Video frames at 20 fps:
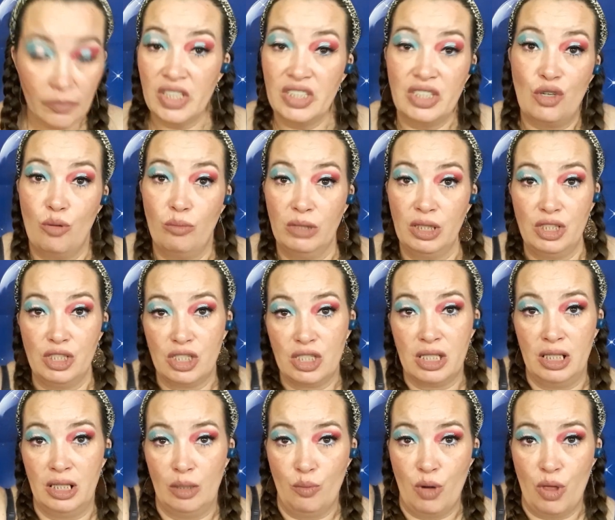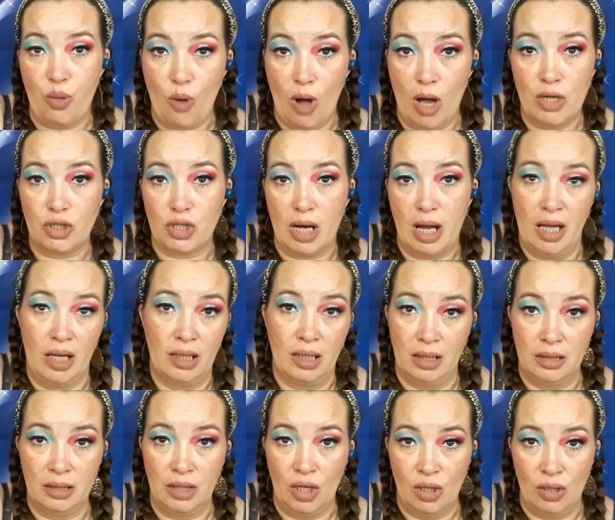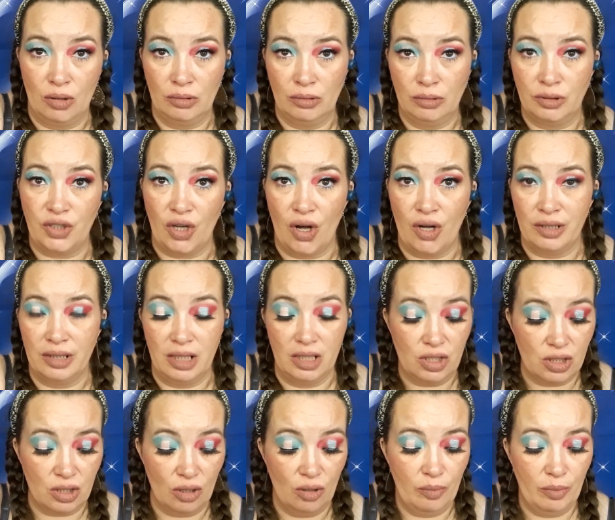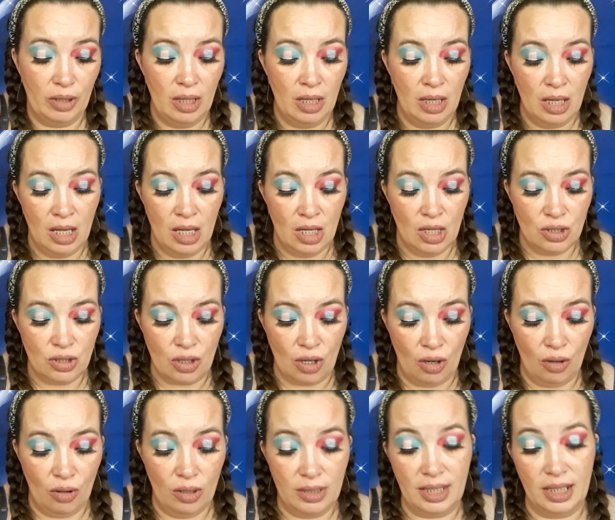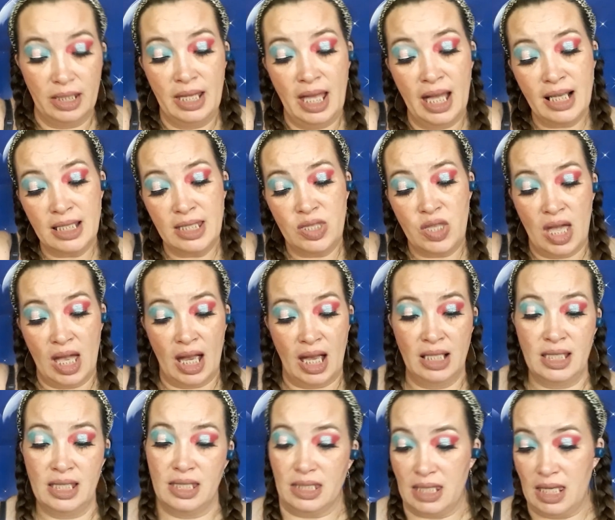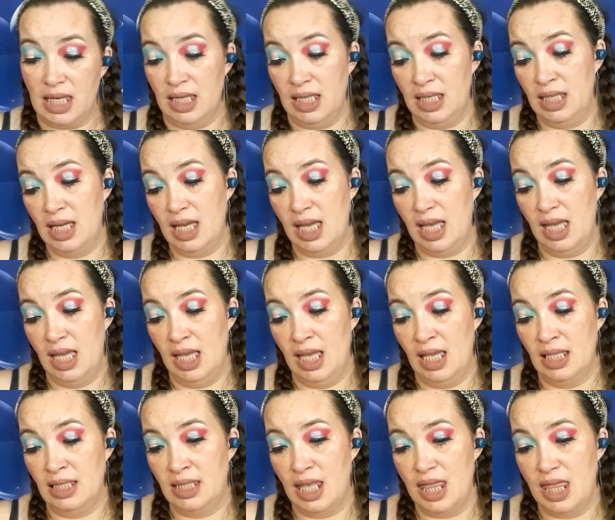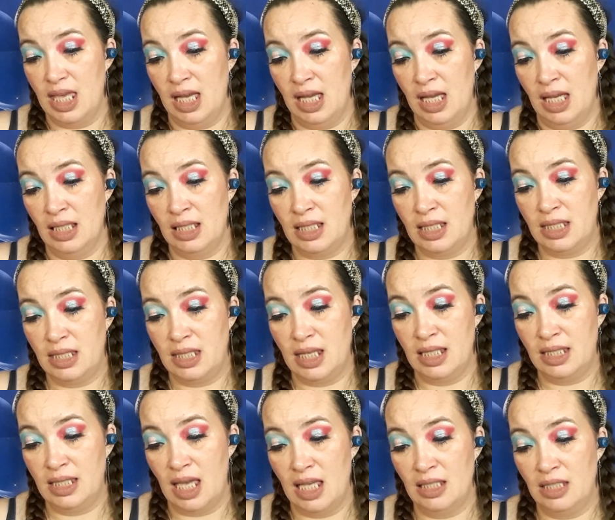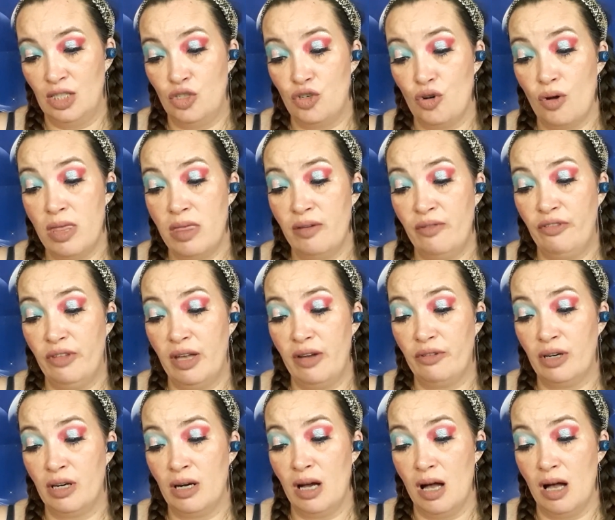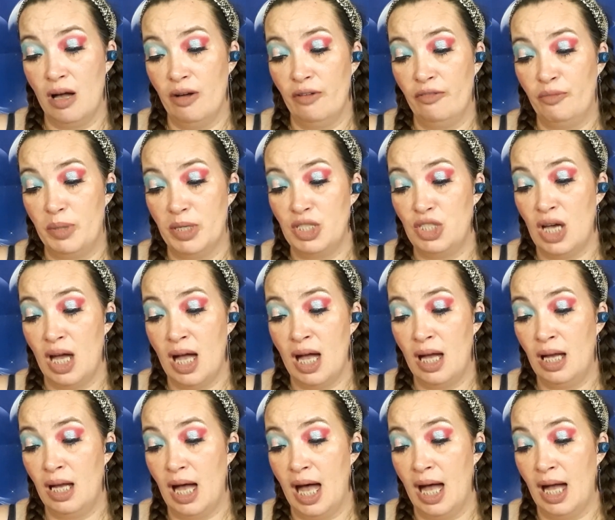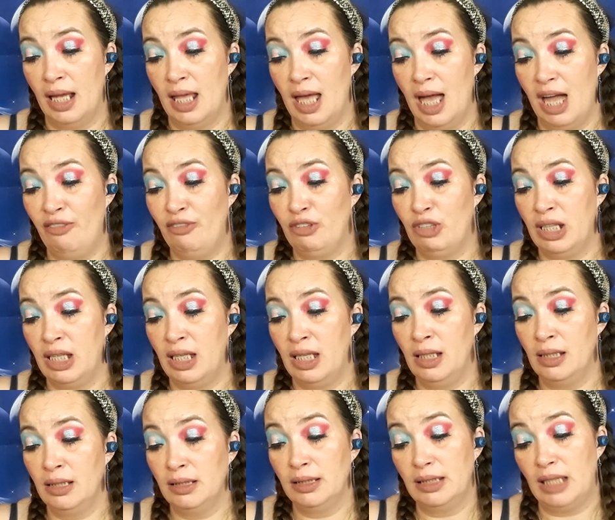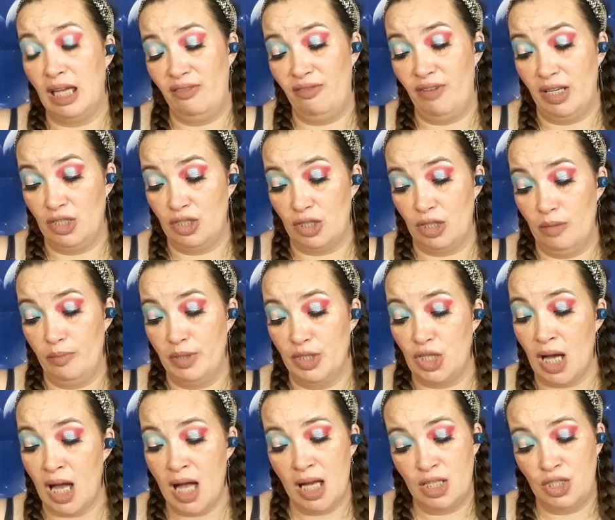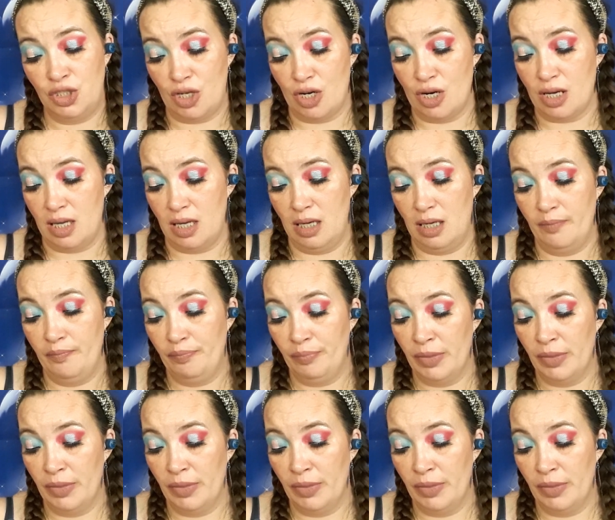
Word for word: normally just clean them with wash rag and, you know, Dawn dish soap. So the next thing I see is this. It says, enjoy the flavor of Baja on every adventure. Baja Jerky.